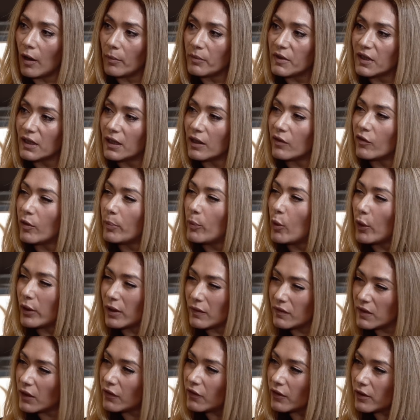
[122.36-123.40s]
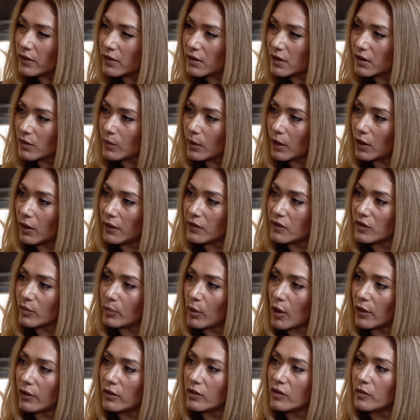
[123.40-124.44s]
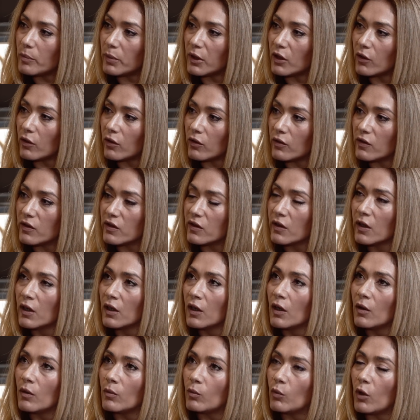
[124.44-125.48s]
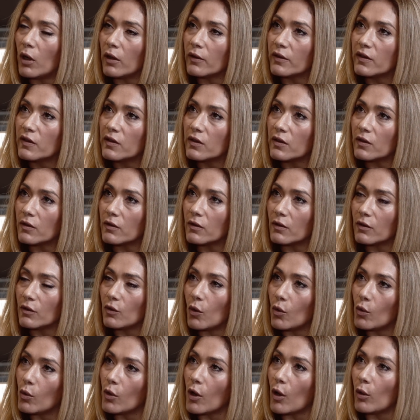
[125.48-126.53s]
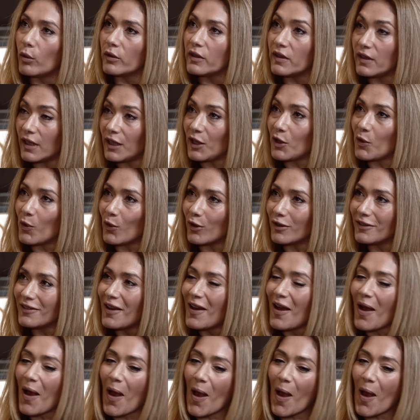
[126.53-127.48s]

to give a point of difference as well, I suppose, because whilst not all gold is equal,